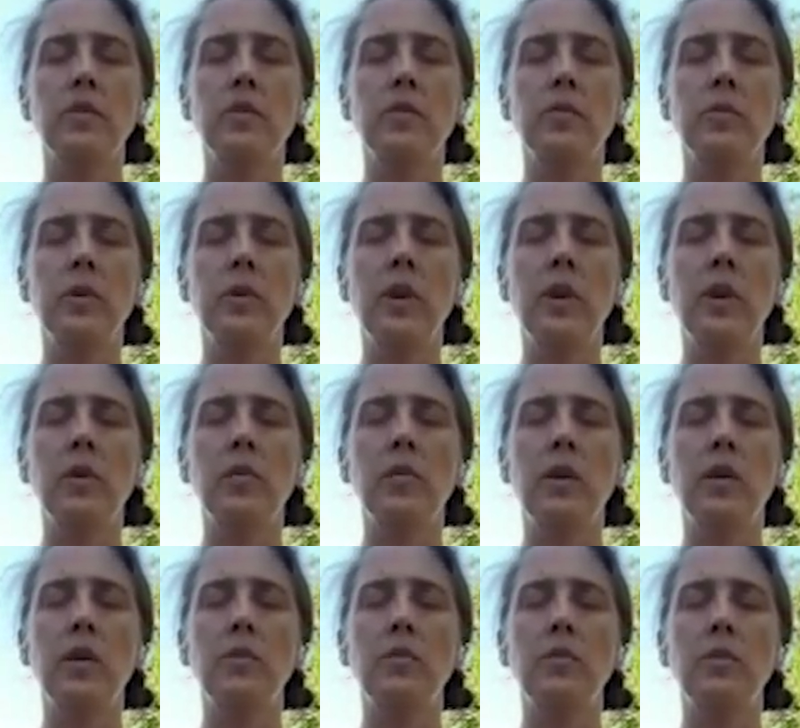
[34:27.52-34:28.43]
Just play
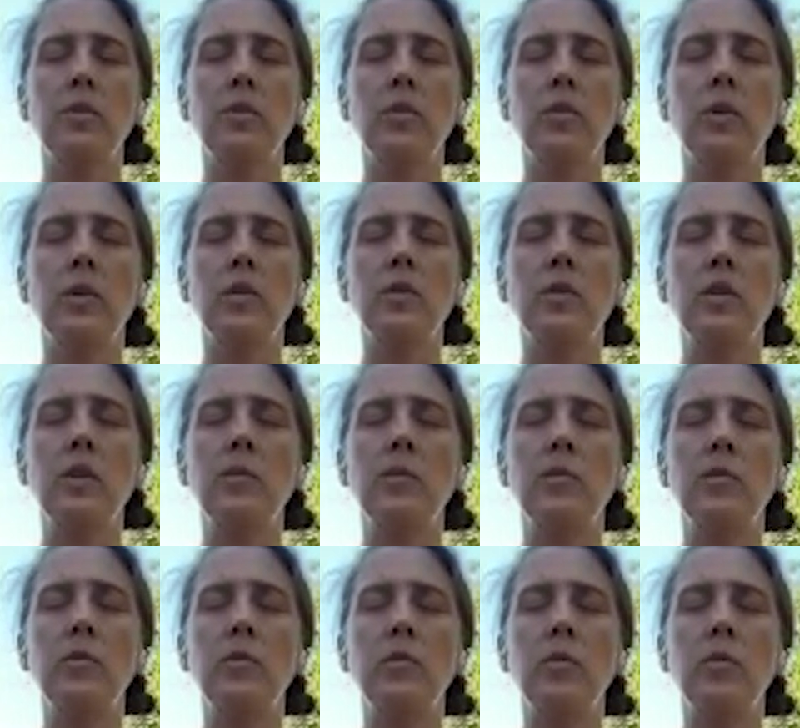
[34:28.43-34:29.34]
around with what
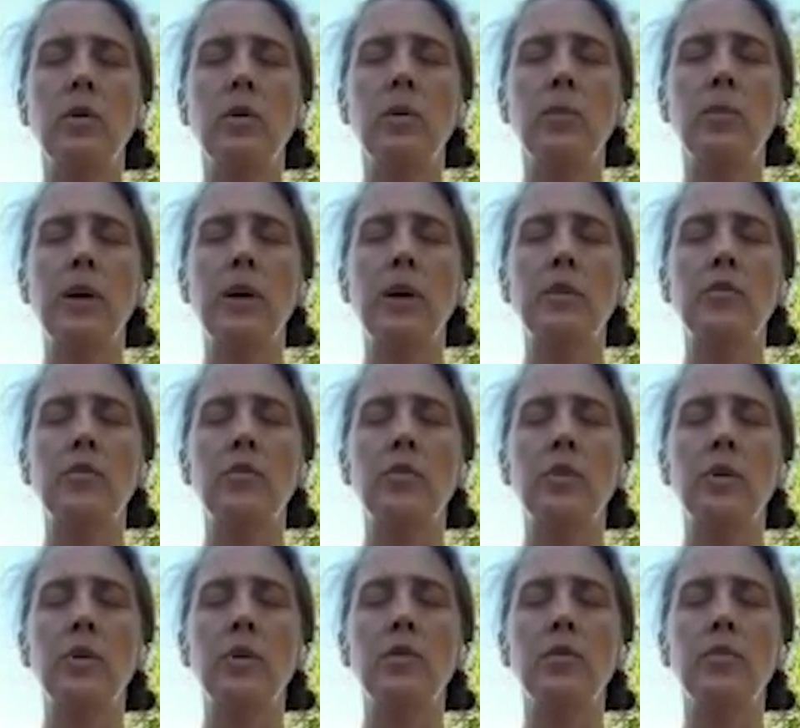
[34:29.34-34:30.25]
seems to work best
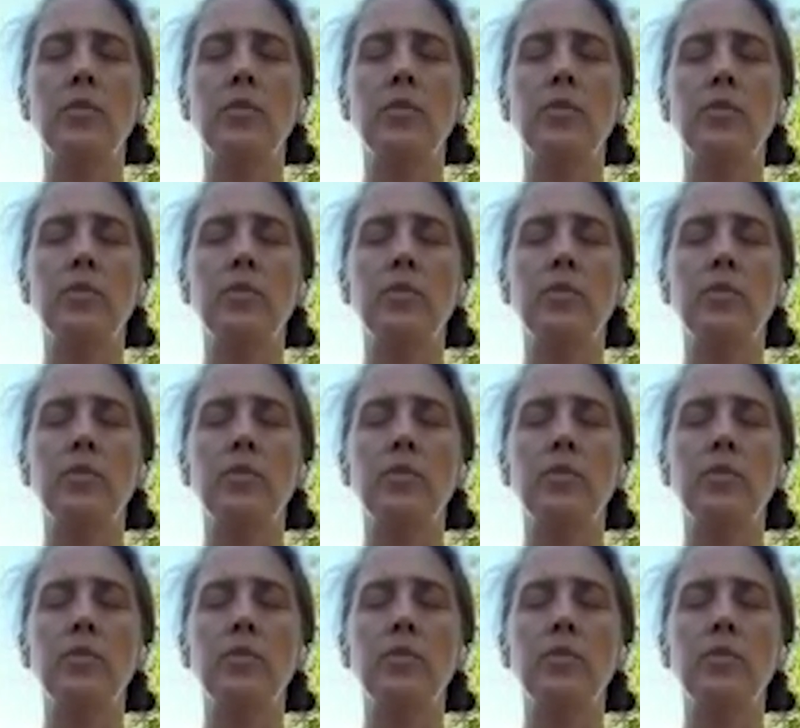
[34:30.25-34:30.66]
for you.